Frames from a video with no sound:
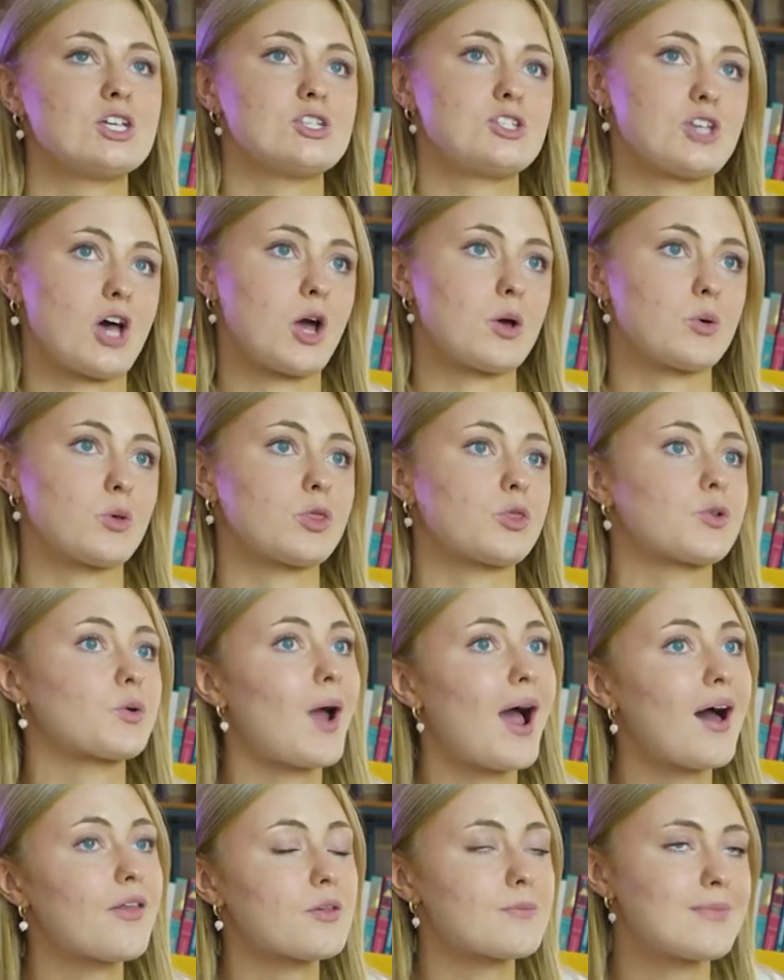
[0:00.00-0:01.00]
So
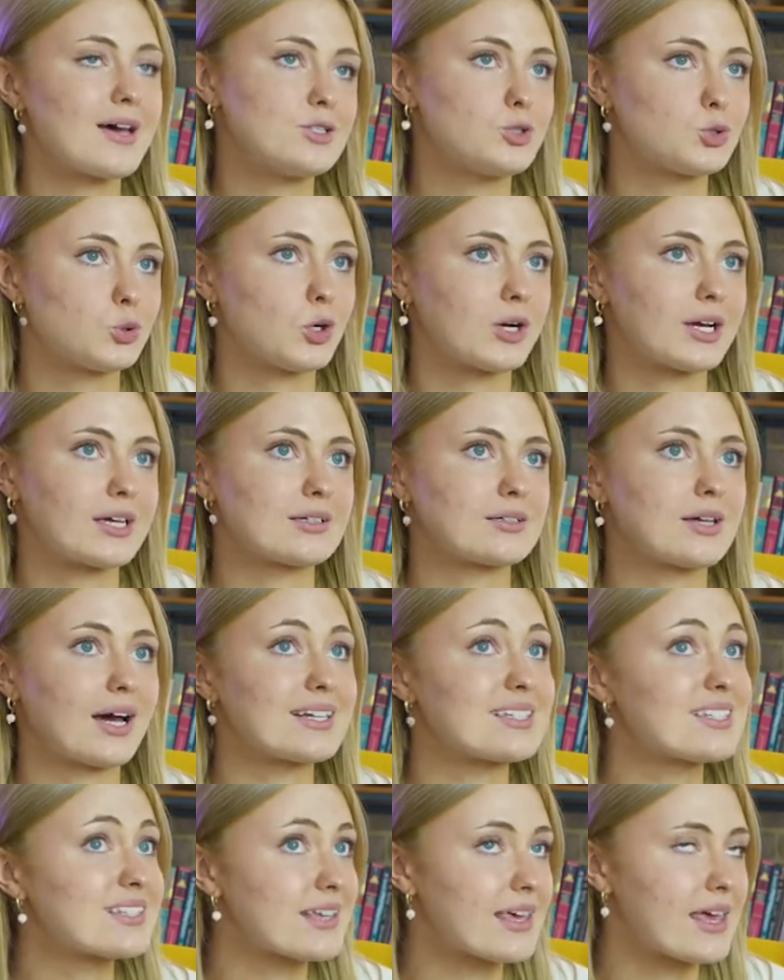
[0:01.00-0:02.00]
throughout the mentoring
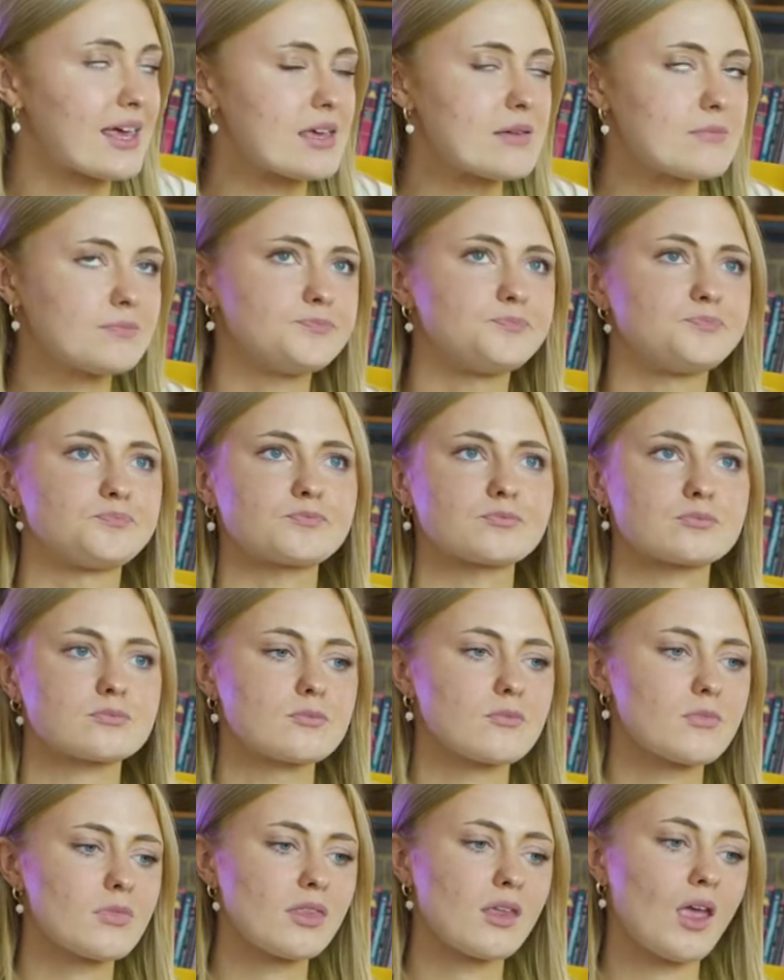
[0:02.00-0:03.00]
kind of scheme,
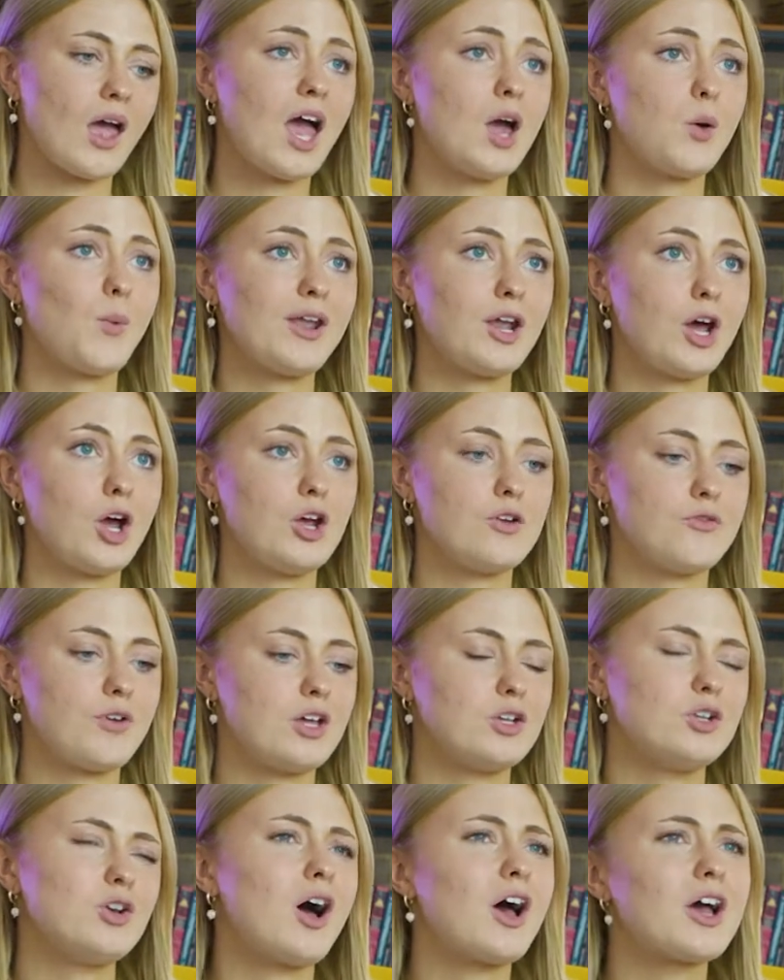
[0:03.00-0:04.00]
I went
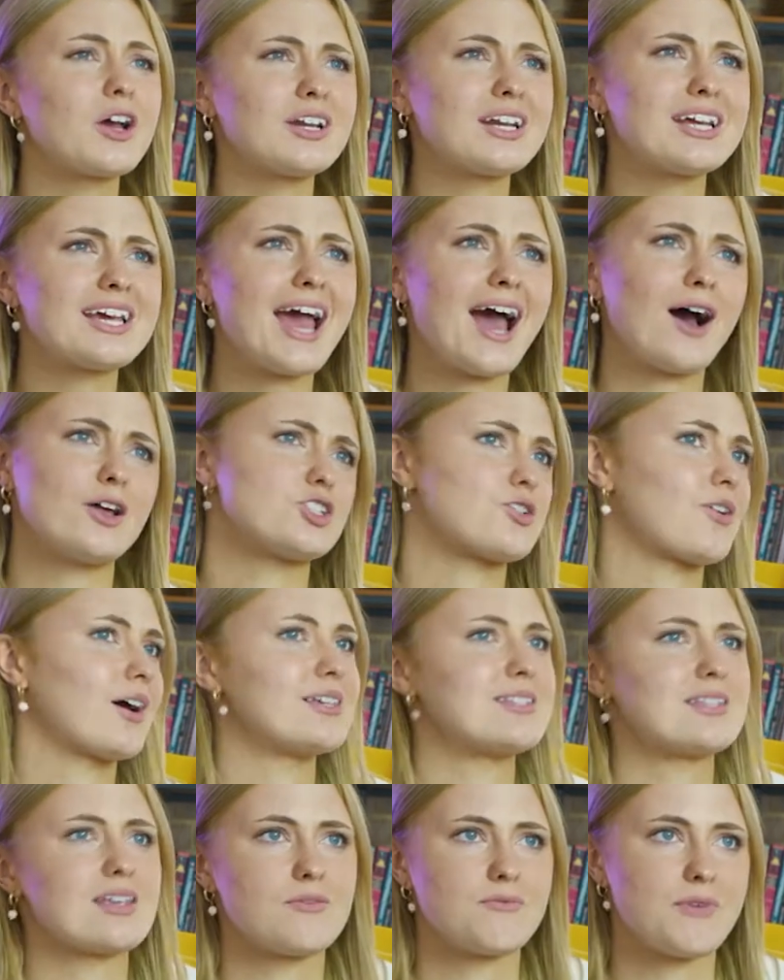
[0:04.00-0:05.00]
over not only how to
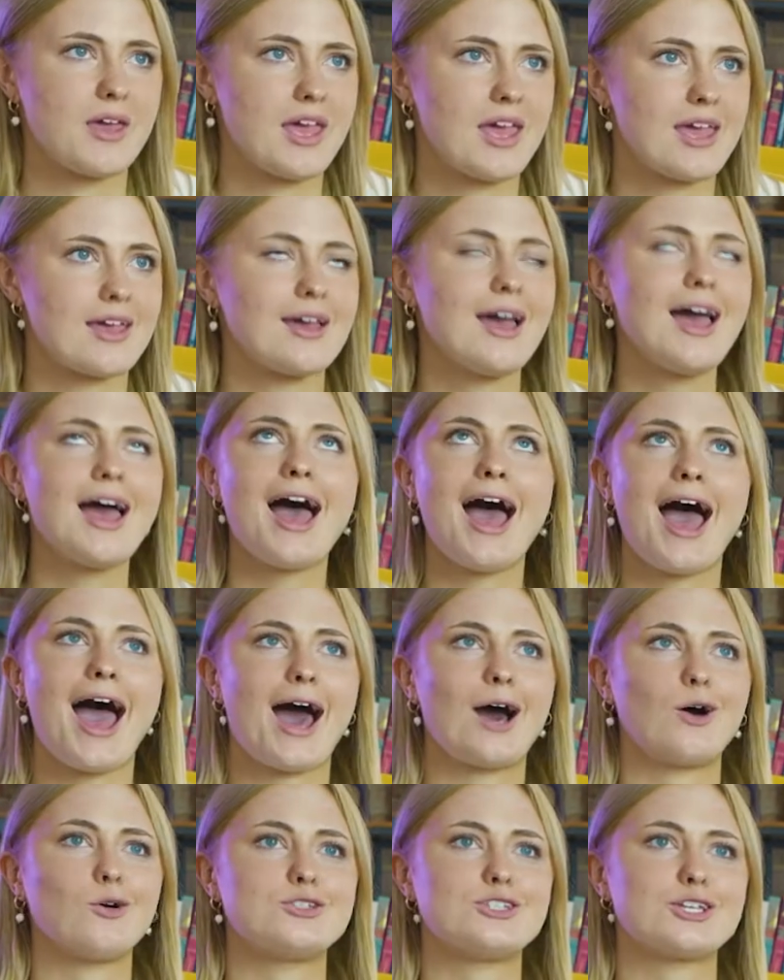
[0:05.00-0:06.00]
write a CV,
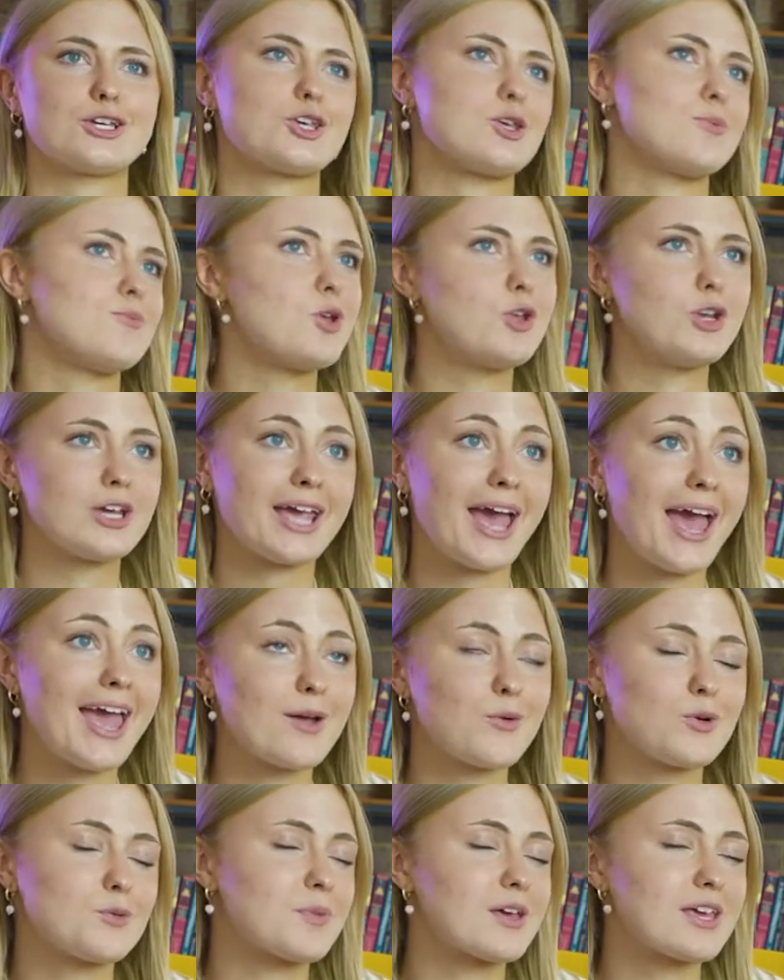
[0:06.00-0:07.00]
how to
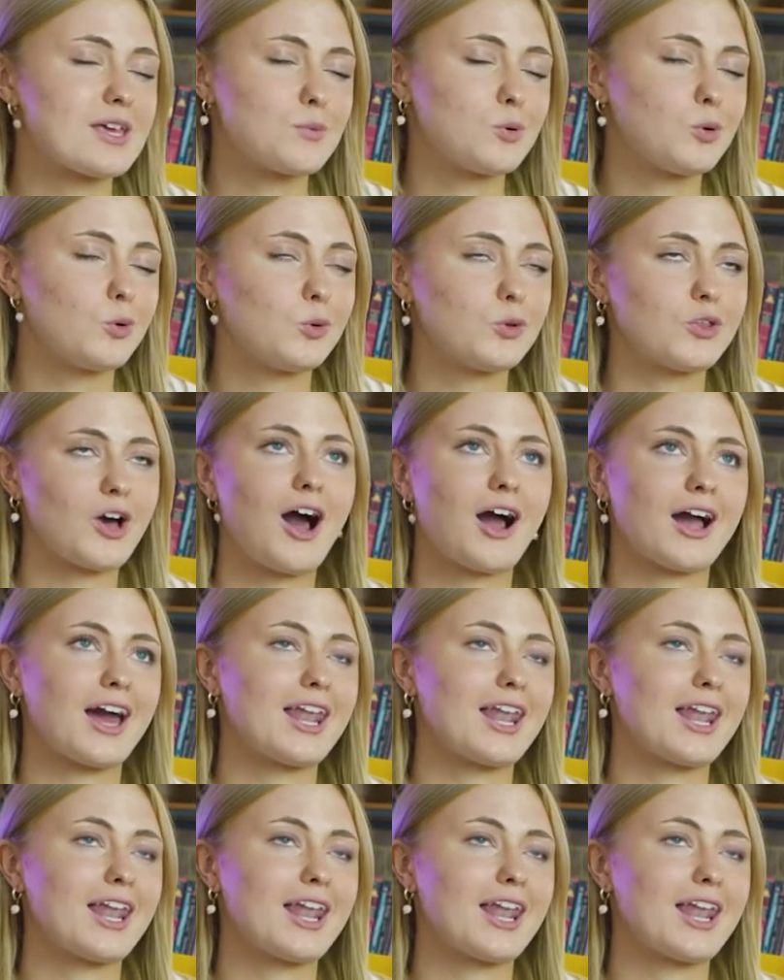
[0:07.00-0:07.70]
communicate with people that are